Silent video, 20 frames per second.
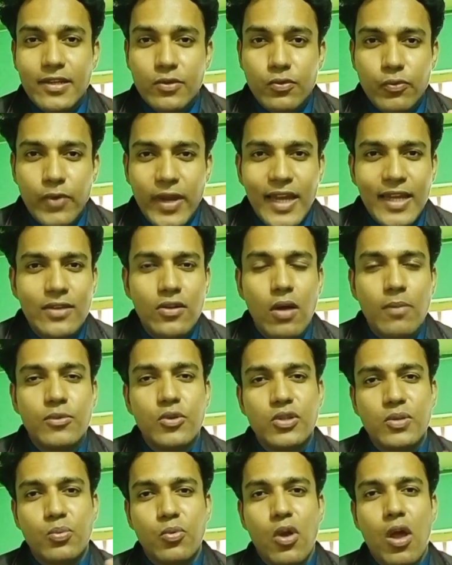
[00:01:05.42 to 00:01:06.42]
rid of those
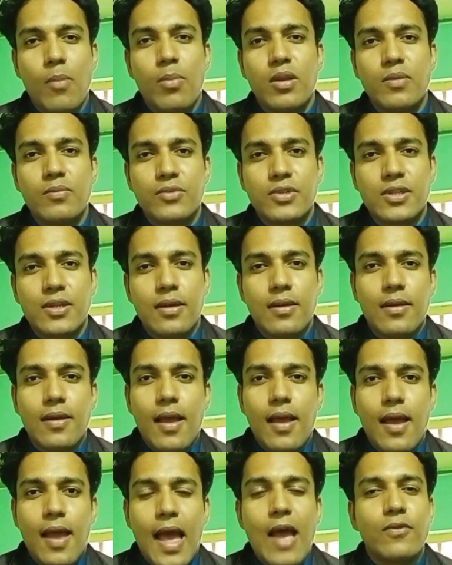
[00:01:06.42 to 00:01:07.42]
problems,
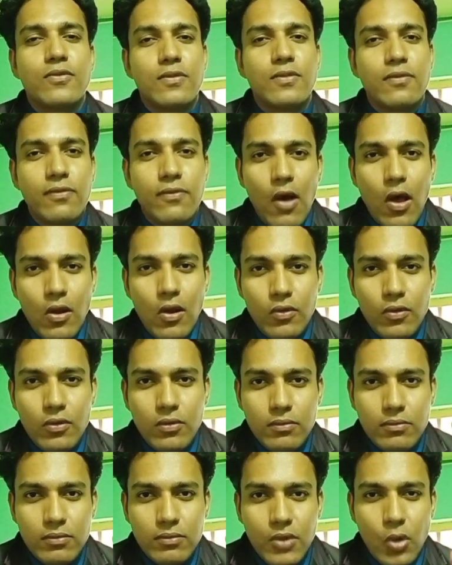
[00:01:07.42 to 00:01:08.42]
how to follow
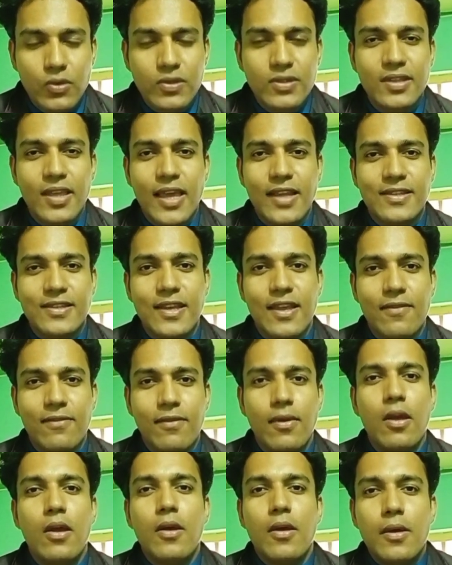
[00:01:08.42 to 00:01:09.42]
those things up
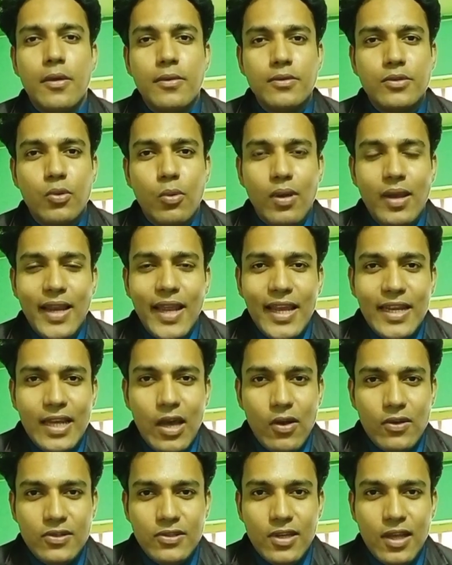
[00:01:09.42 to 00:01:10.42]
to lead
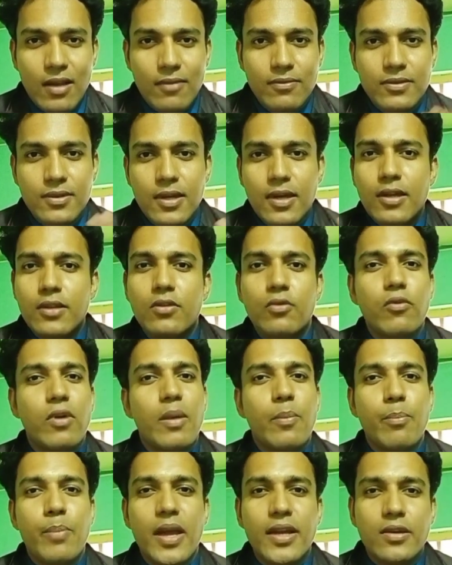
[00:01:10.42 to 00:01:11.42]
ourselves through a
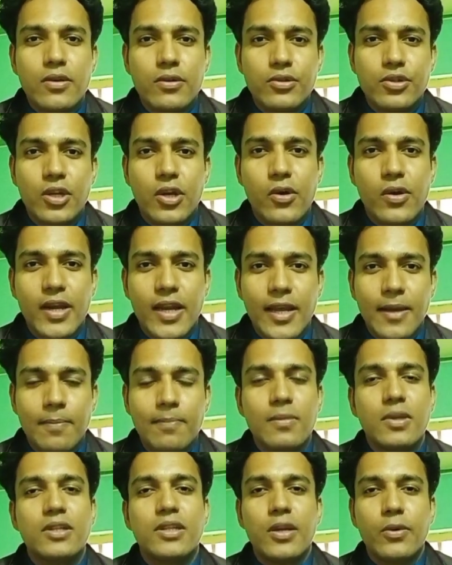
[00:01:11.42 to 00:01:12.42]
better journey
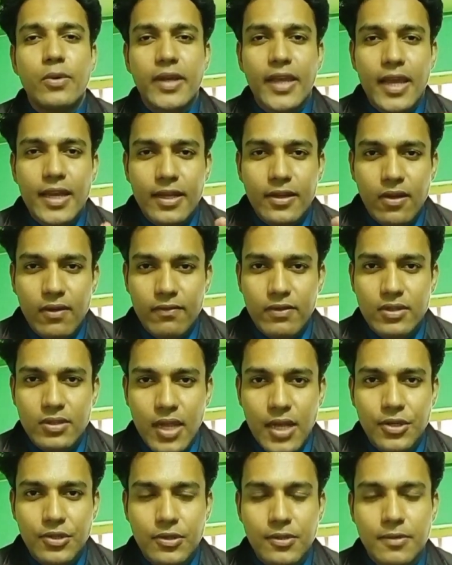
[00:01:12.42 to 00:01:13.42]
during any
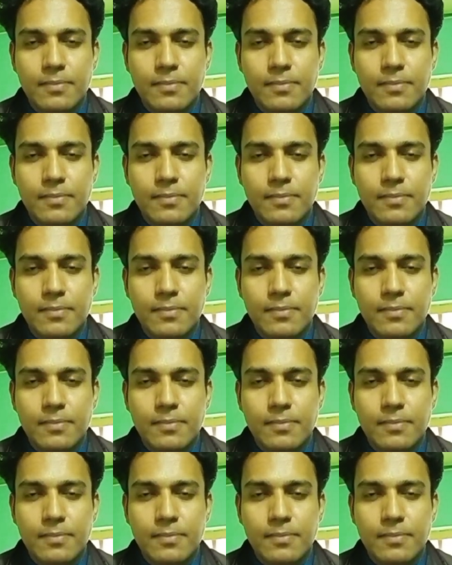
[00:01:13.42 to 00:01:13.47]
conversation.